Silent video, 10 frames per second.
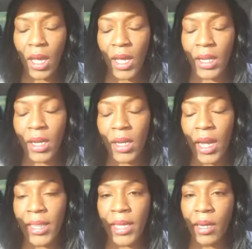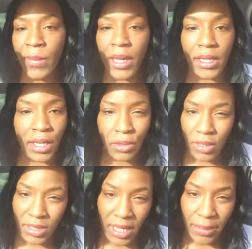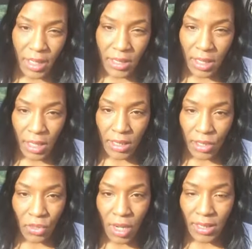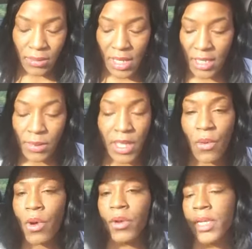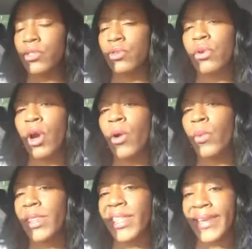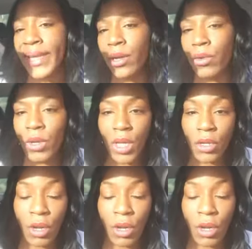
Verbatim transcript: And then I think about it, they do the same thing to us adults sometimes, but they won't let you go with the nickel.